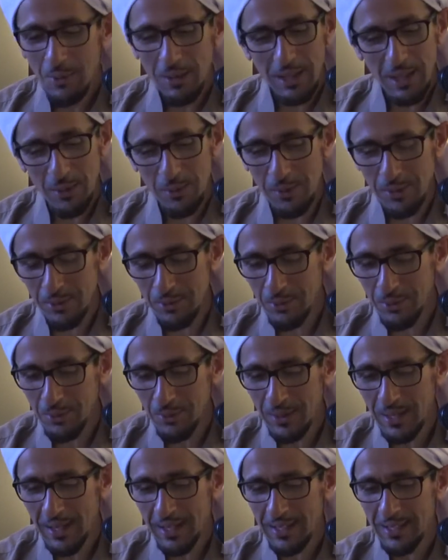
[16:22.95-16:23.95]
Allah wa
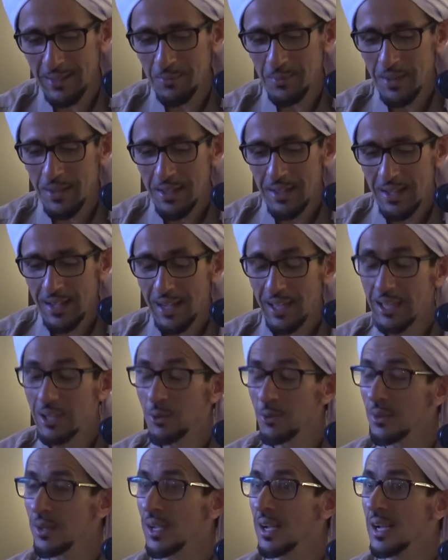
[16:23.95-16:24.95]
Rasuluhu a'lam. Ala
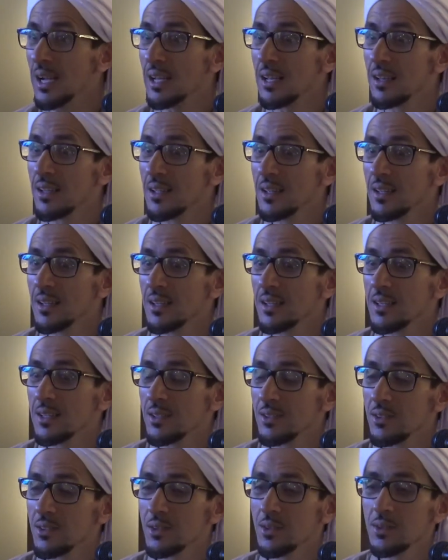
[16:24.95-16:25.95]
kulli hal.
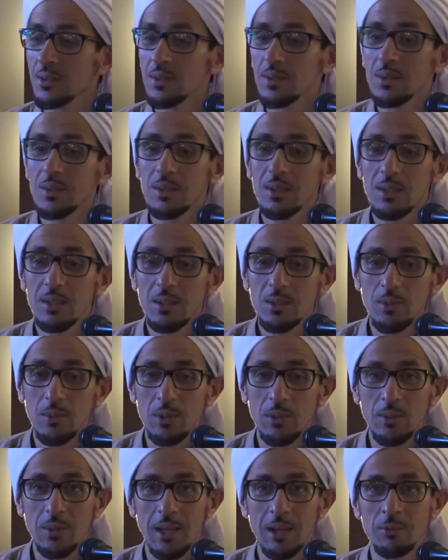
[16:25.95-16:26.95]
So,
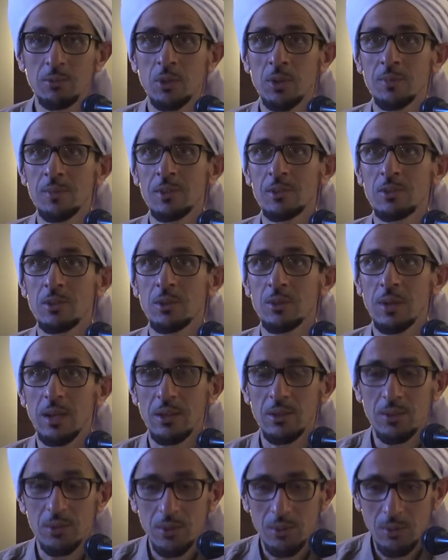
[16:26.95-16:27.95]
when you come to the masjid,
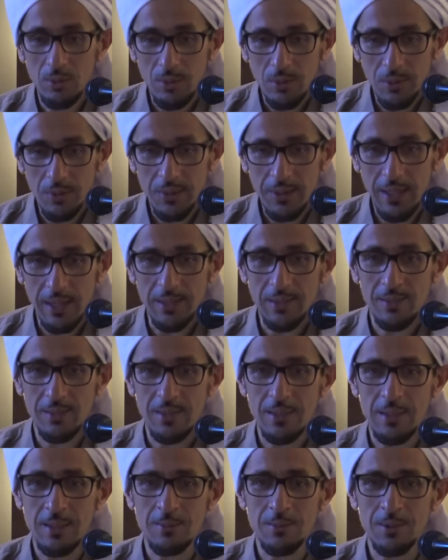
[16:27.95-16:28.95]
you don't
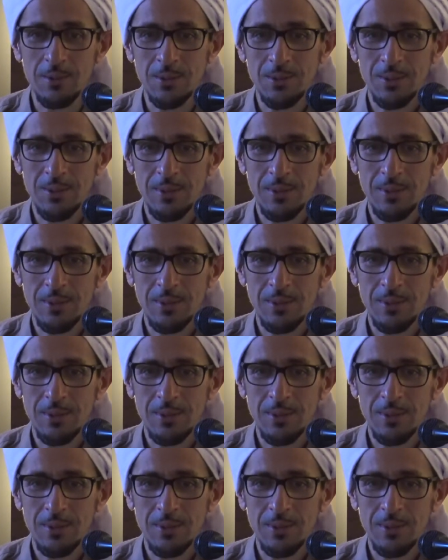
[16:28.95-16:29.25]
text anymore.